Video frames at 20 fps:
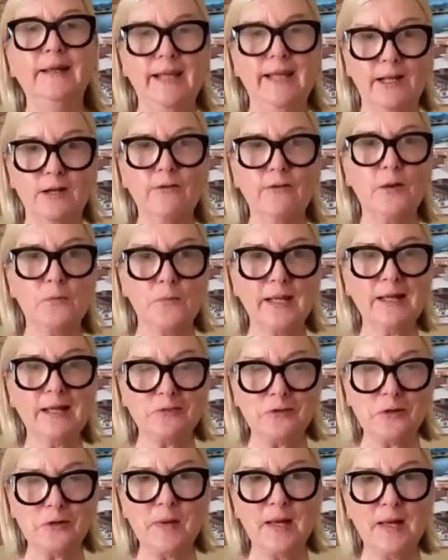And are they want to
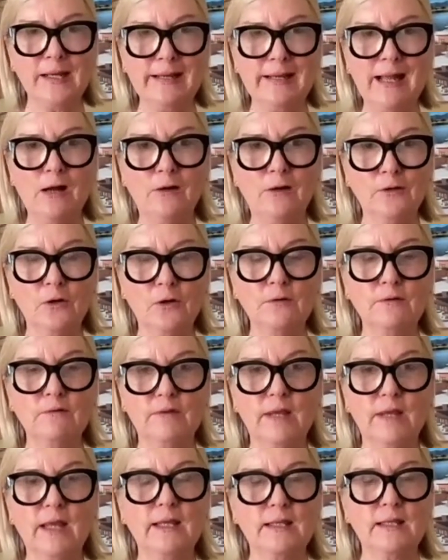get their money out and go
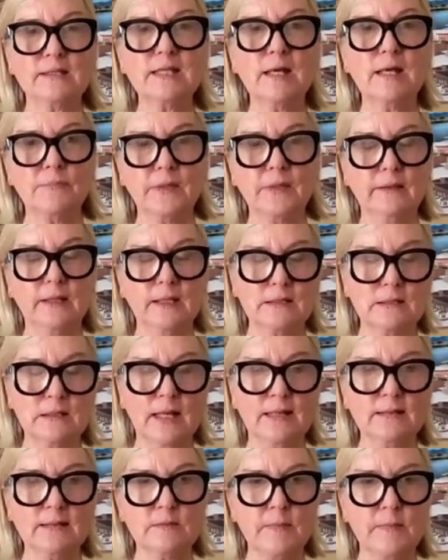get something that's
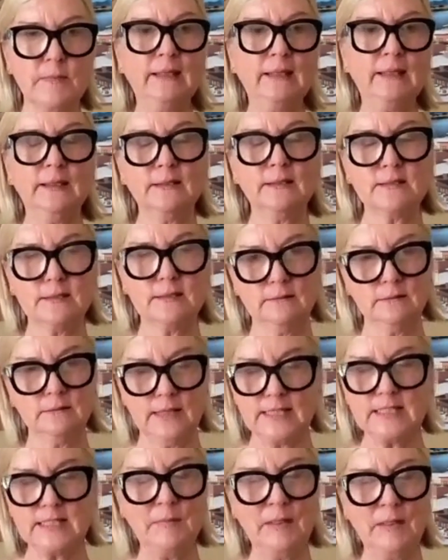less maintenance and
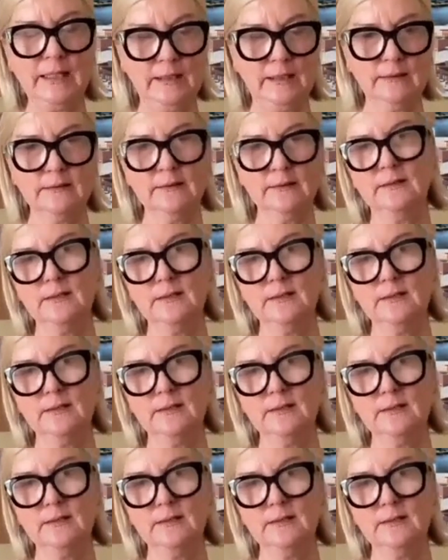less money.